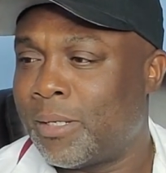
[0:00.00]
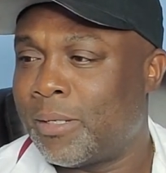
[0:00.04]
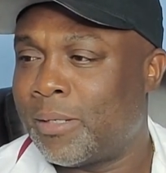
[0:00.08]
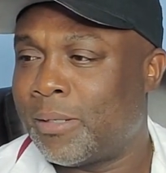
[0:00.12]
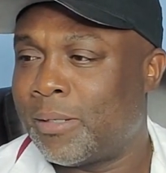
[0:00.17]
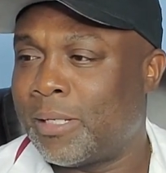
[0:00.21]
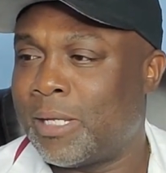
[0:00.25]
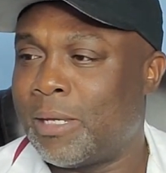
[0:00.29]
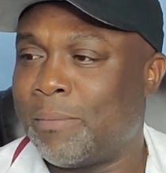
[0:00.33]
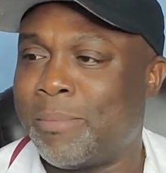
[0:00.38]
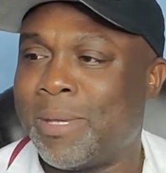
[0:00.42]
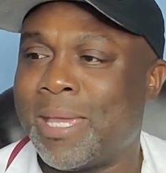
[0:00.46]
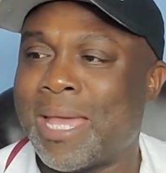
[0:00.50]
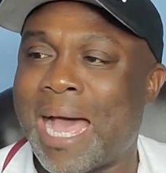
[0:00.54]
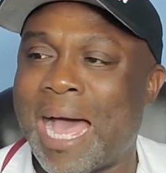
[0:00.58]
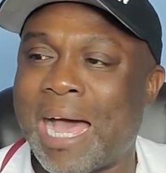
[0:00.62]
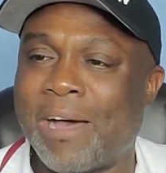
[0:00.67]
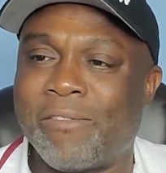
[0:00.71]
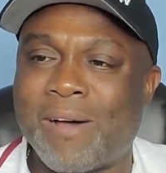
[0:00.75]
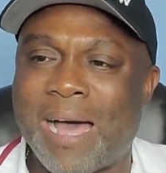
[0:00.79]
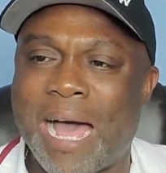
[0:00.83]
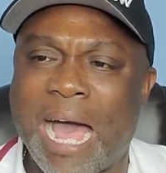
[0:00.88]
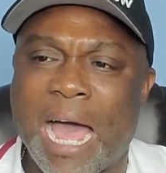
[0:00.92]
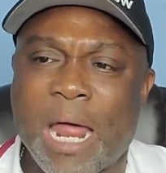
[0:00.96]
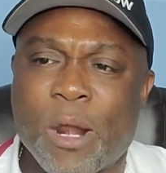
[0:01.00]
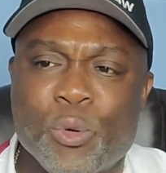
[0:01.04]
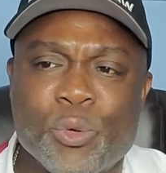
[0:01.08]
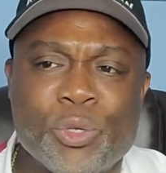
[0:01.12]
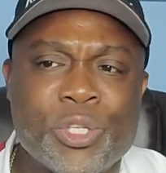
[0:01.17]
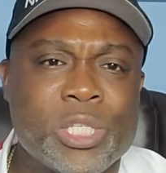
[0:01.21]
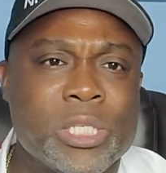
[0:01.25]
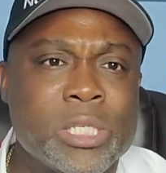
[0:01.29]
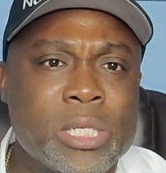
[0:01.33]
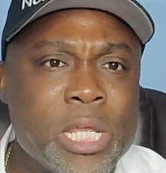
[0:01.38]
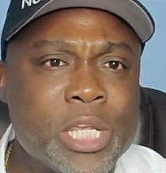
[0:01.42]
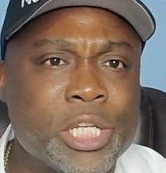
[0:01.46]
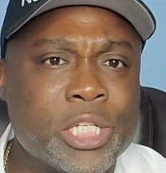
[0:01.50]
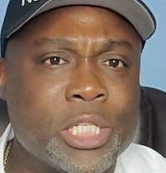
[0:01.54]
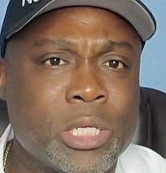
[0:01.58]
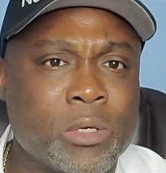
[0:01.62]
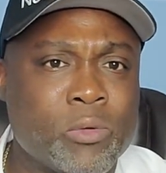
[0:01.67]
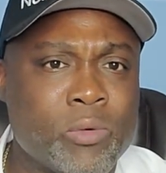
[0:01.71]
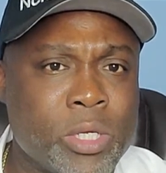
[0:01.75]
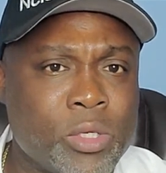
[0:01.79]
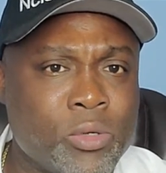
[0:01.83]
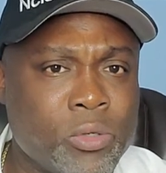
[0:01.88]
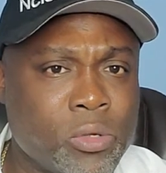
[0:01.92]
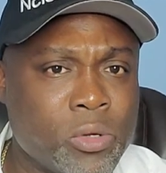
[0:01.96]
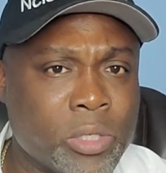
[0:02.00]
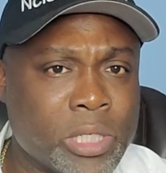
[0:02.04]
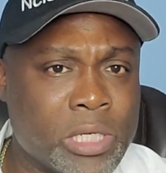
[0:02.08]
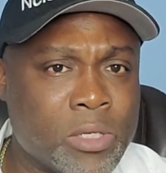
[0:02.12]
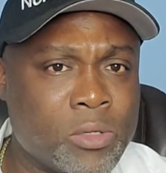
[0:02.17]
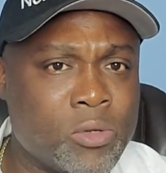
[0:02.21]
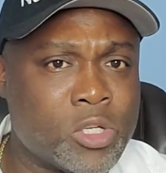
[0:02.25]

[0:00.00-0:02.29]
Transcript: they may have hallucination when you're taking